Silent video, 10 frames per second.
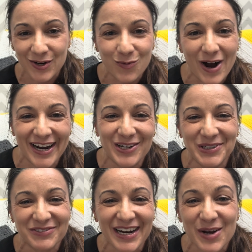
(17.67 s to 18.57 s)
Why do
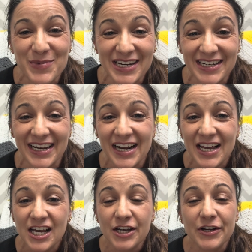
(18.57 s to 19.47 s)
we recommend it?
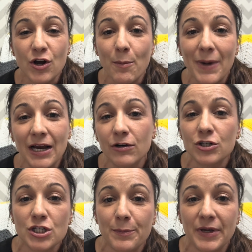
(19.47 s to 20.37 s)

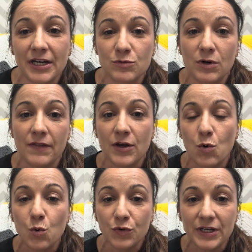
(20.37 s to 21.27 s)
Microchipping is one of the
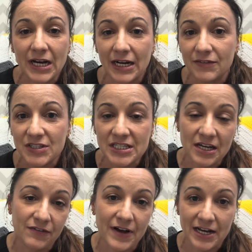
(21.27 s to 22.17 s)
only kind of
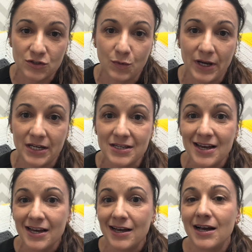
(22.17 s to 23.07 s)
steadfast ways,
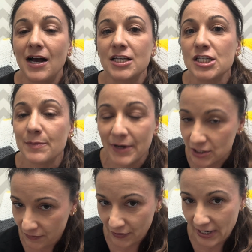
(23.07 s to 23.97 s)

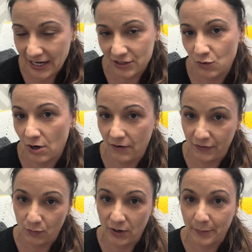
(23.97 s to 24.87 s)
especially for cats who
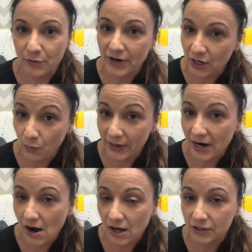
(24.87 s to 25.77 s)
often wear breakaway
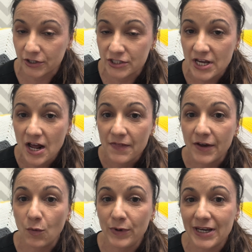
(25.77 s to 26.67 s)
collars,
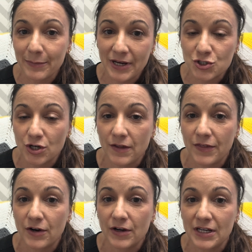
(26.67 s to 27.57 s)
that we can make sure that
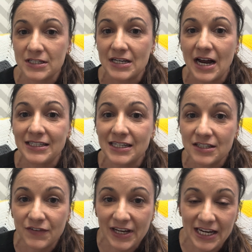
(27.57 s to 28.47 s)
there is an
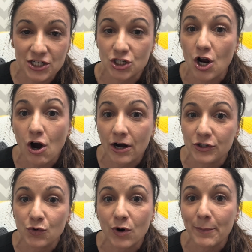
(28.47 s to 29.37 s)
identification
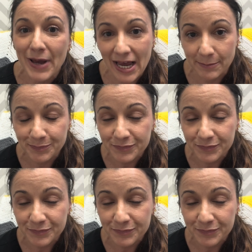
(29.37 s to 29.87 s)
on your pet.